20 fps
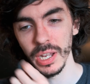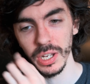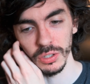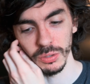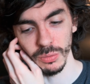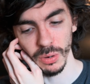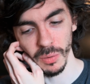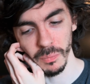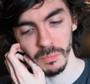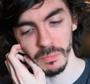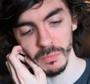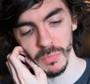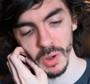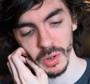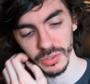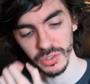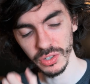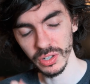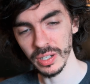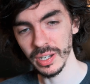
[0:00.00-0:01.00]
You are
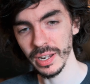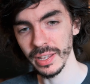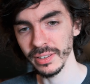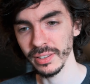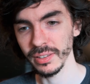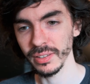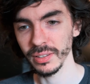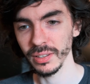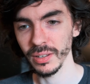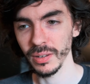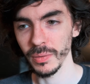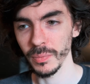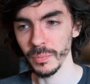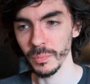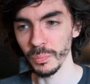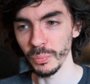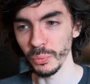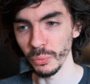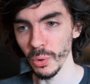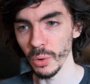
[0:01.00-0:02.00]
much less
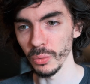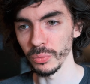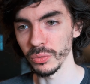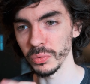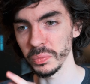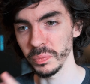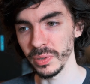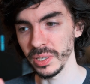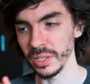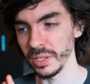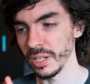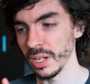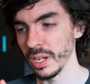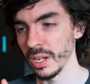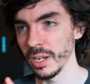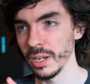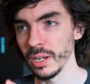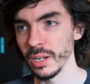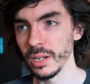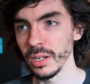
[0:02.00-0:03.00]
prone to be
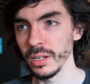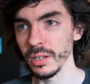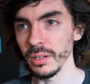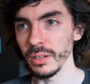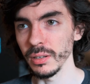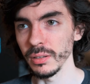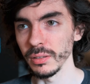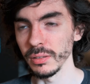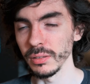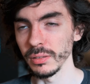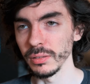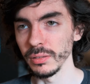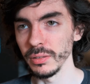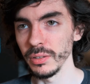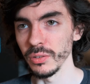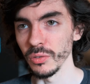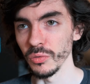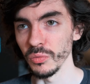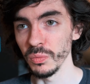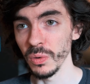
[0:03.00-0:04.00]

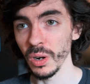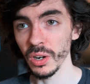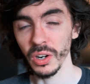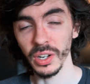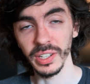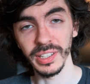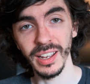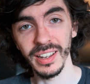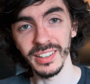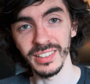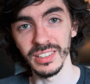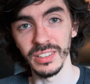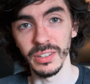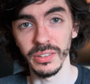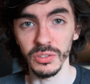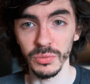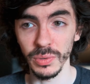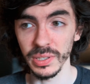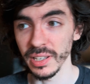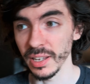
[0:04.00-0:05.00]
recognized in the
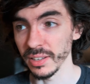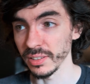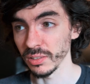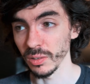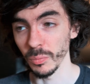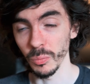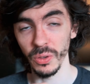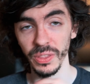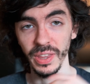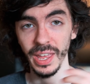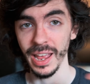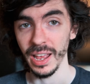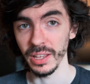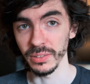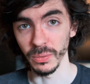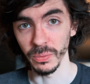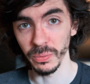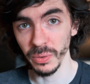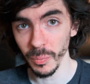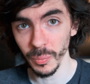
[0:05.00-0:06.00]
street as someone that has
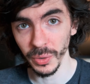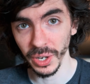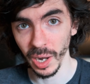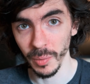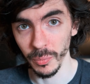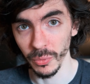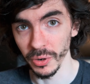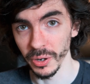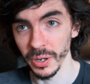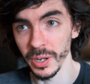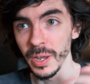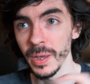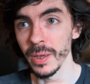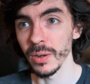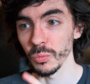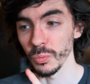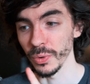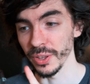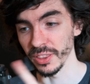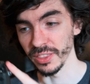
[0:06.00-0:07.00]
a film camera
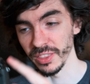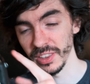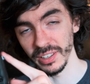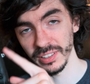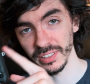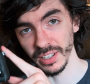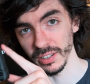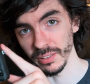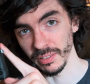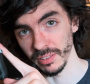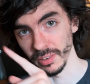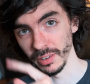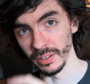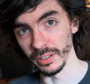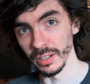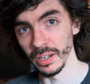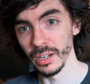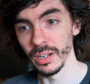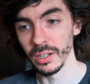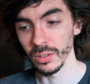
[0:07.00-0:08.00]
with this kind of
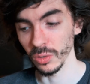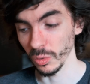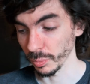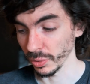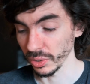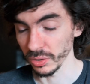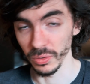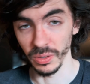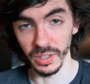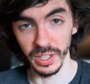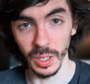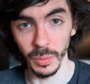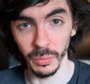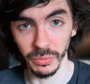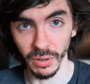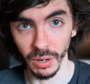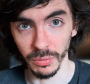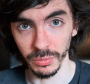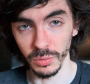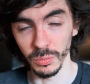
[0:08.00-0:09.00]
thing, compared to the
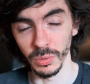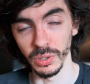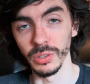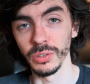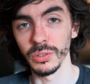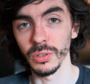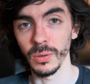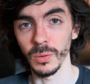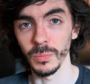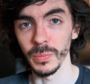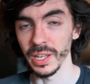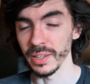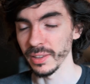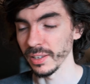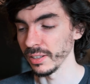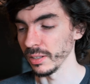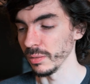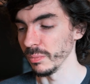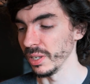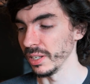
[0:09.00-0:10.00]
E-M5 II. We're going to talk about
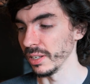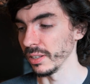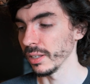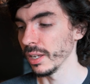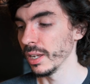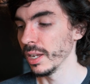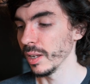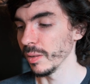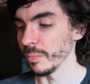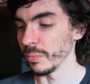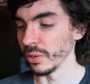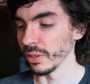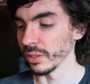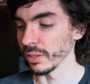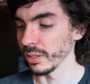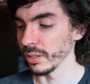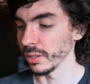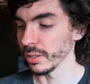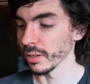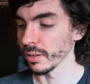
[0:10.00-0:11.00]
that in a minute.
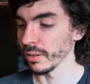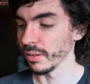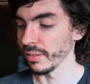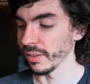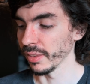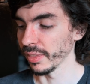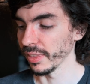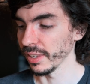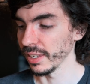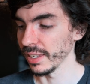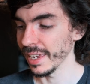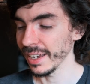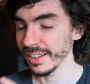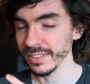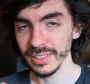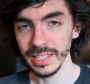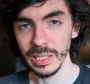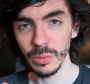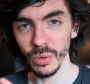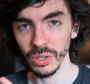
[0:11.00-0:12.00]
But the
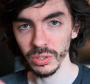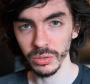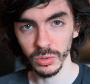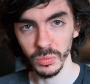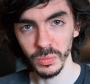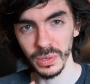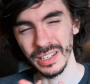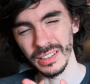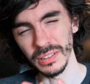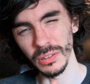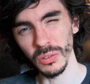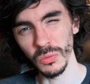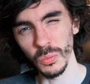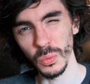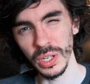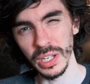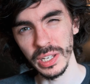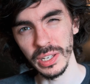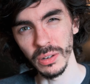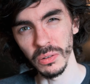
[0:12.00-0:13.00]
X-T1 to me is not
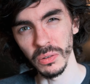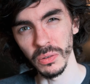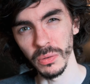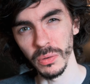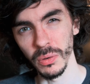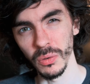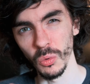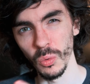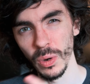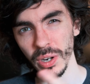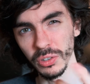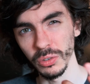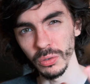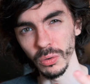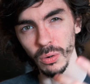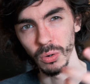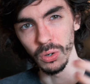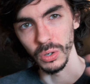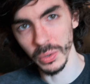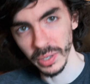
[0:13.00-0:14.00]
really a
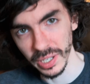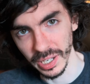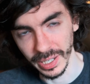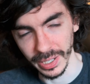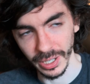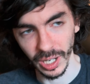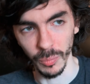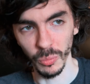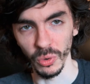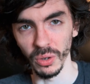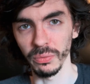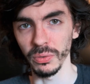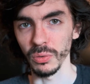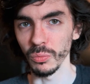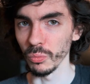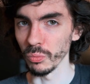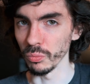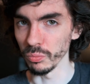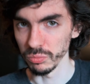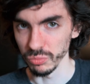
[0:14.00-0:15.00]
retro-looking camera, if
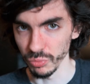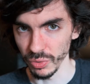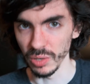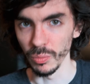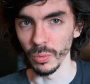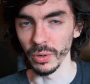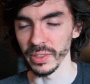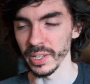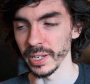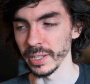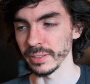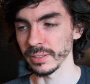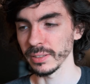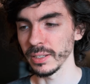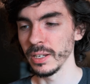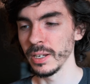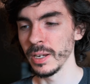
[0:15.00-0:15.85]
you really want that.